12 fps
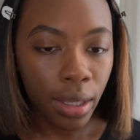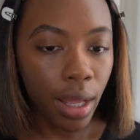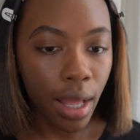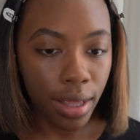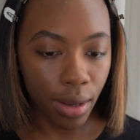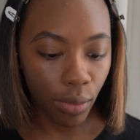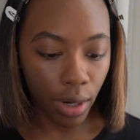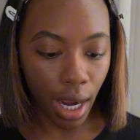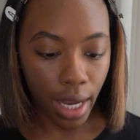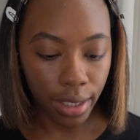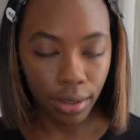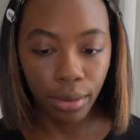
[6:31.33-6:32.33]
and then what
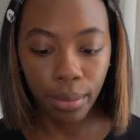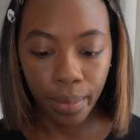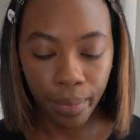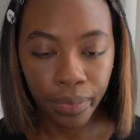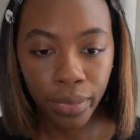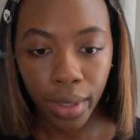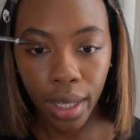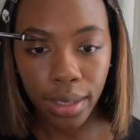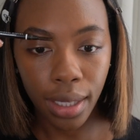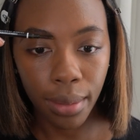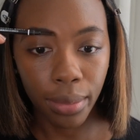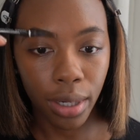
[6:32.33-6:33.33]
I do is
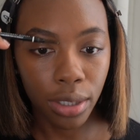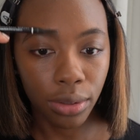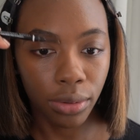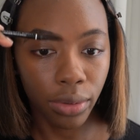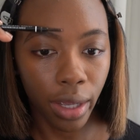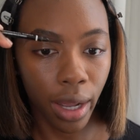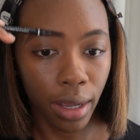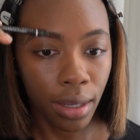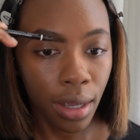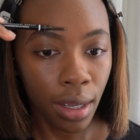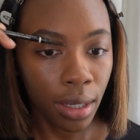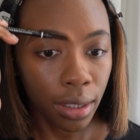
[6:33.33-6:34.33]
I brush through there
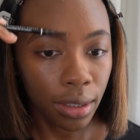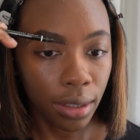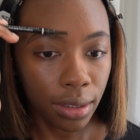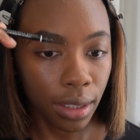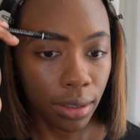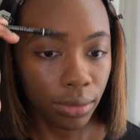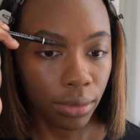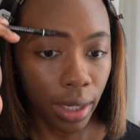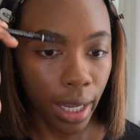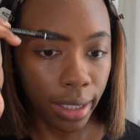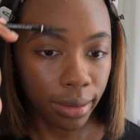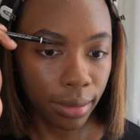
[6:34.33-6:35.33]
because I don't
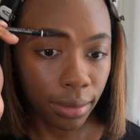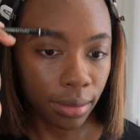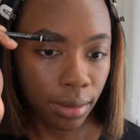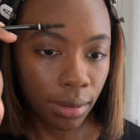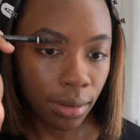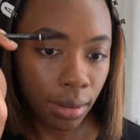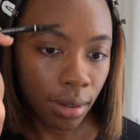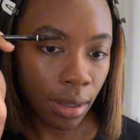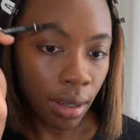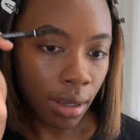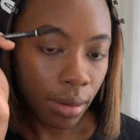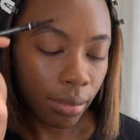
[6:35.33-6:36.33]
like
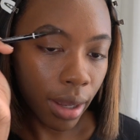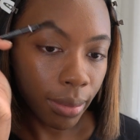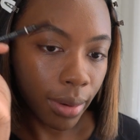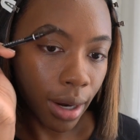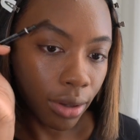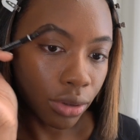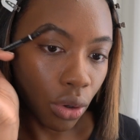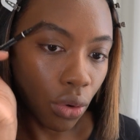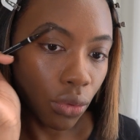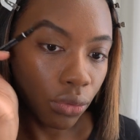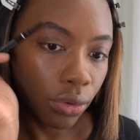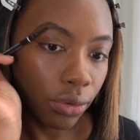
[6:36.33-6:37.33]
my brows
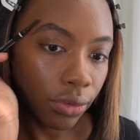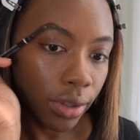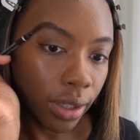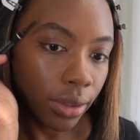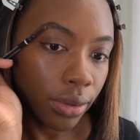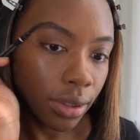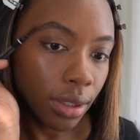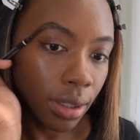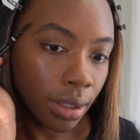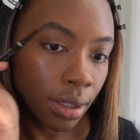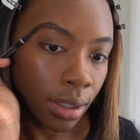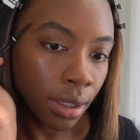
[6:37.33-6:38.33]
overfilled,
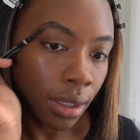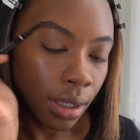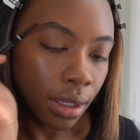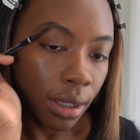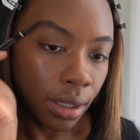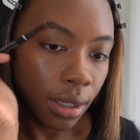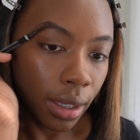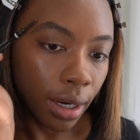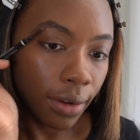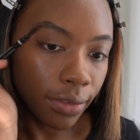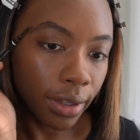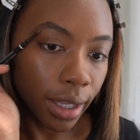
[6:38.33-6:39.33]
and
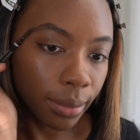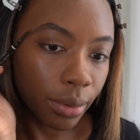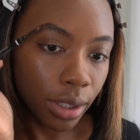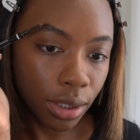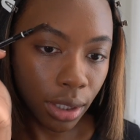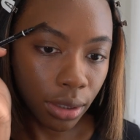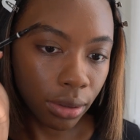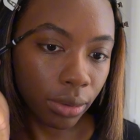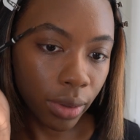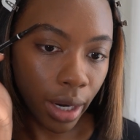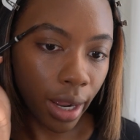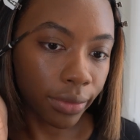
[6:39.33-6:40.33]
I feel like brushing
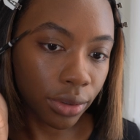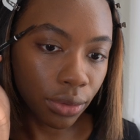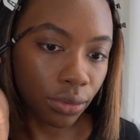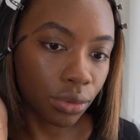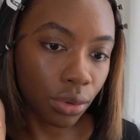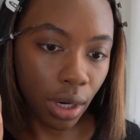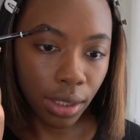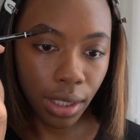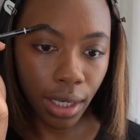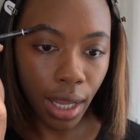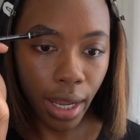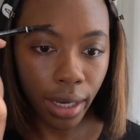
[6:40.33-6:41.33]
through it after you've drawn the
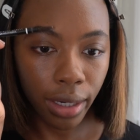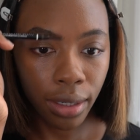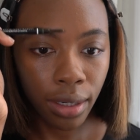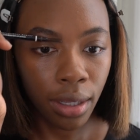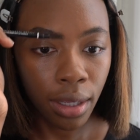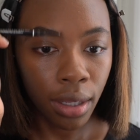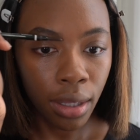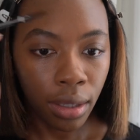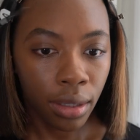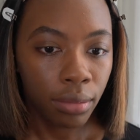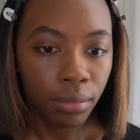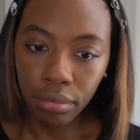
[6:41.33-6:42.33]
line,
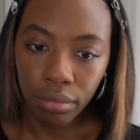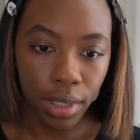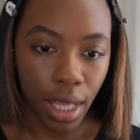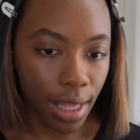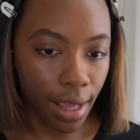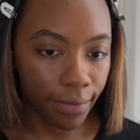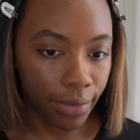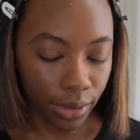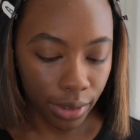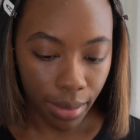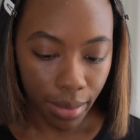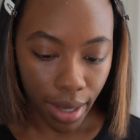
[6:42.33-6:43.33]
then that
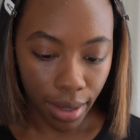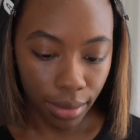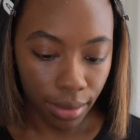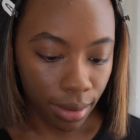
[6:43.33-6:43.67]
fills them in.